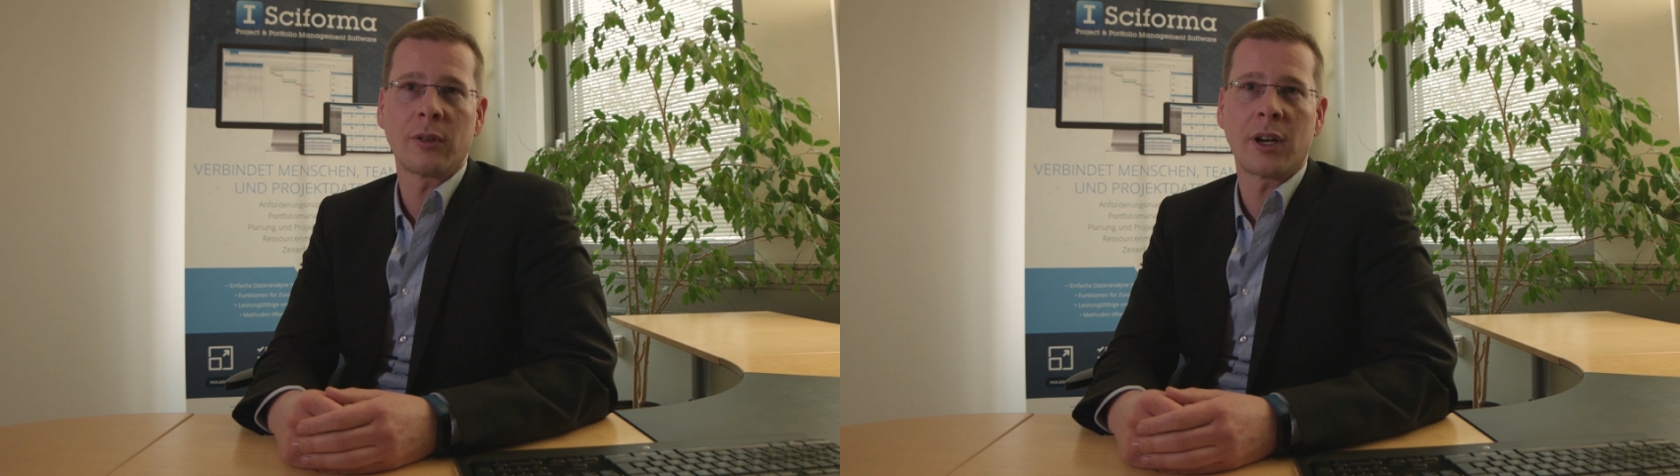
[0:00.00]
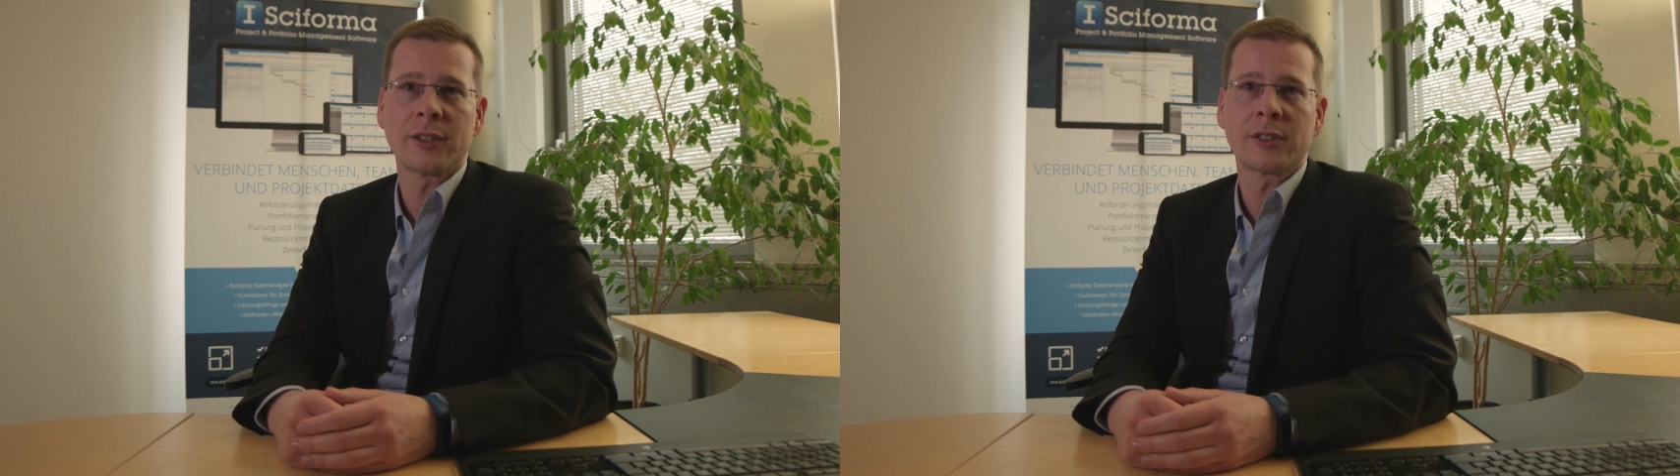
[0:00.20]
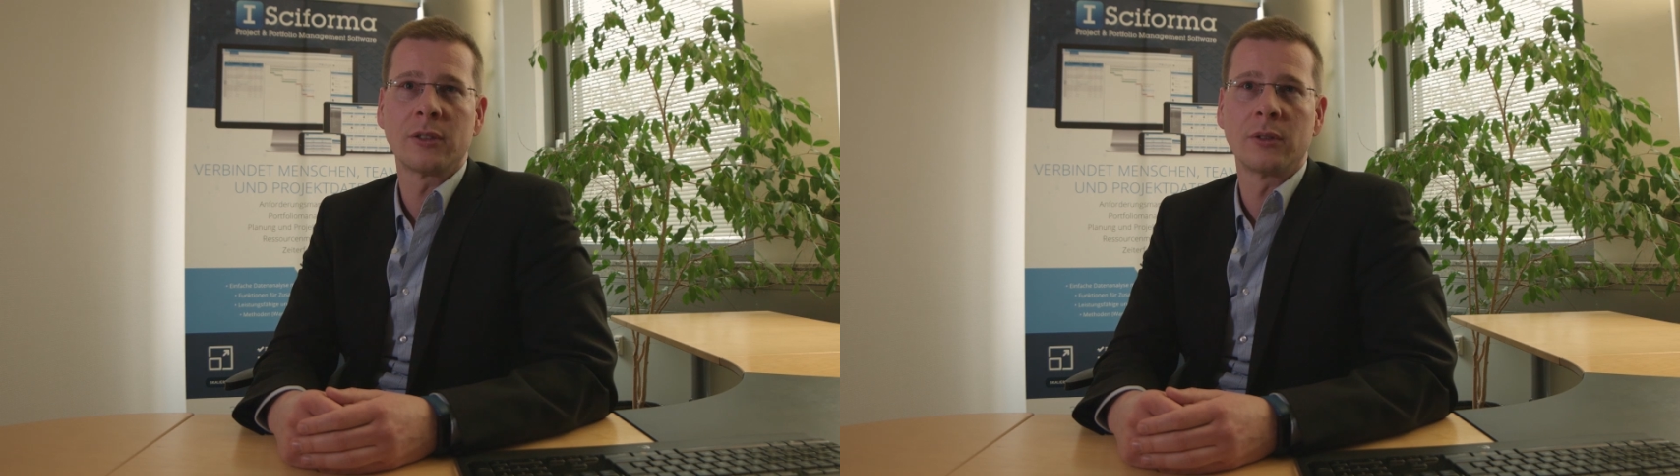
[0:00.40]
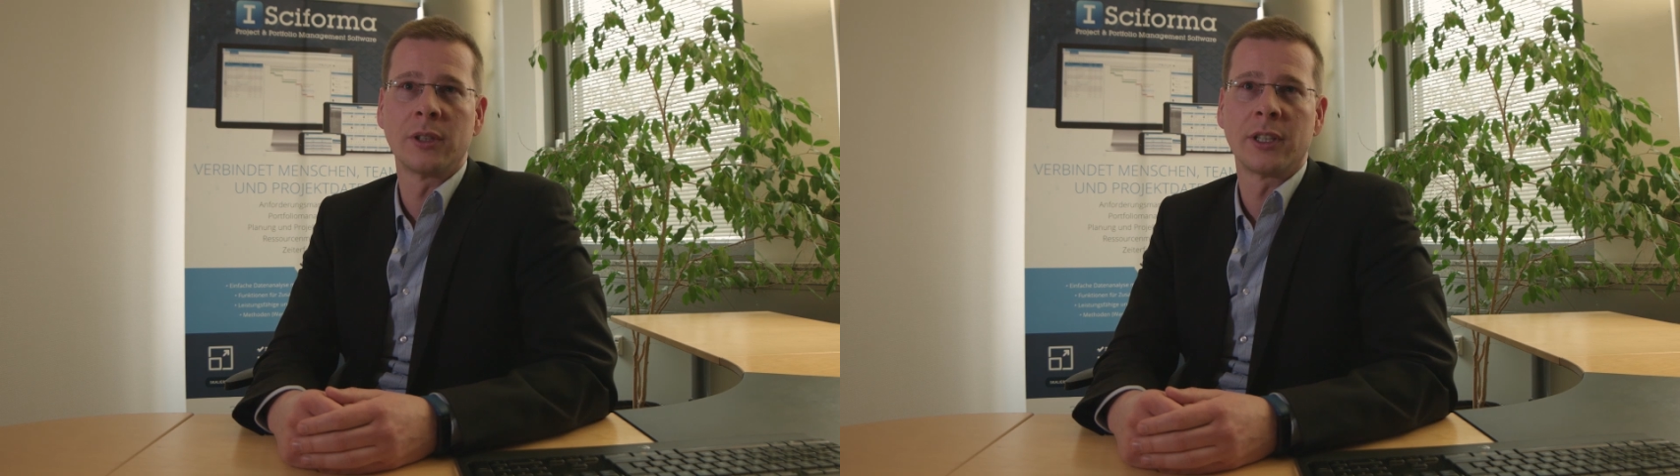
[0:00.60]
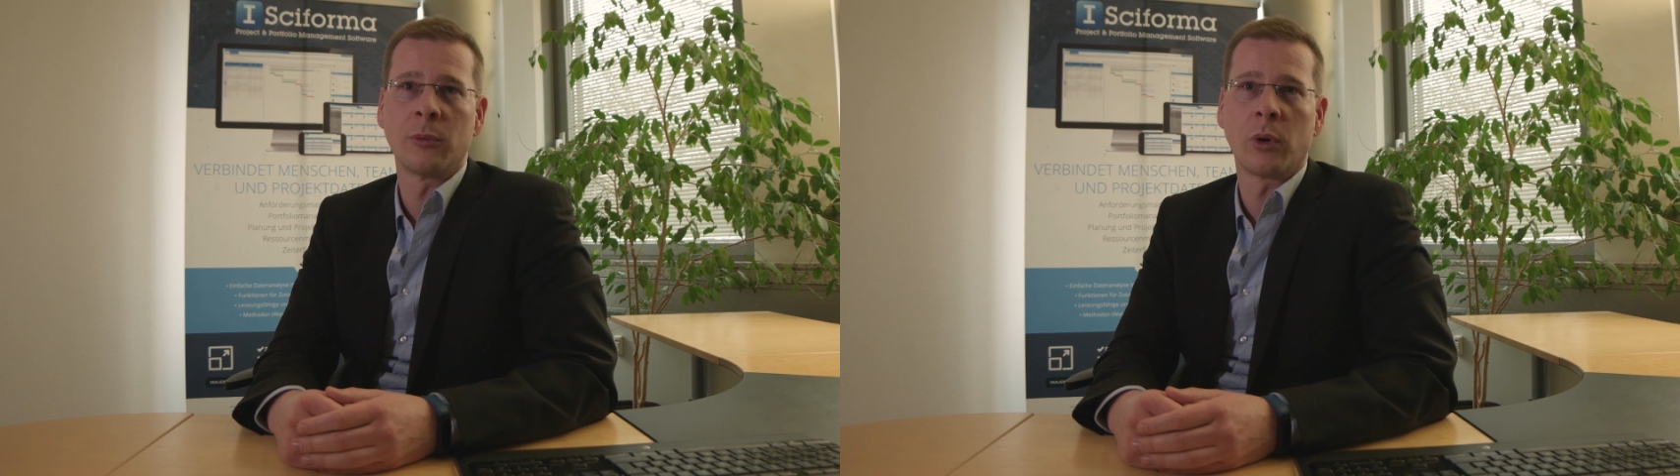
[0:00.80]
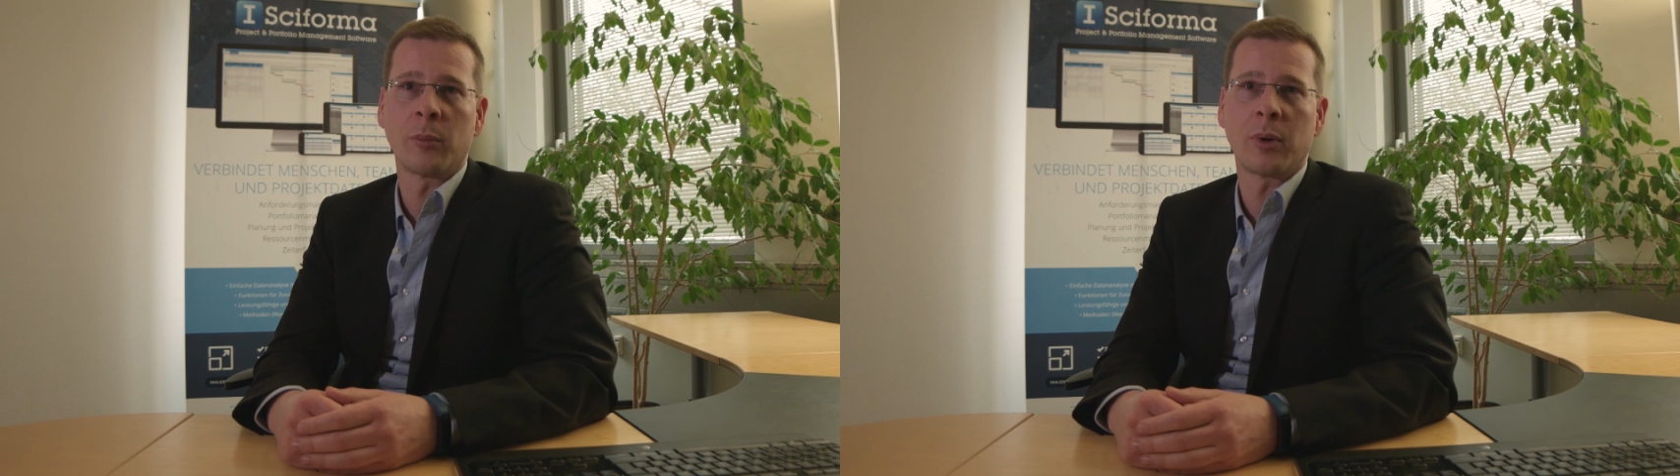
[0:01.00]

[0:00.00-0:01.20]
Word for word: for us to do that in one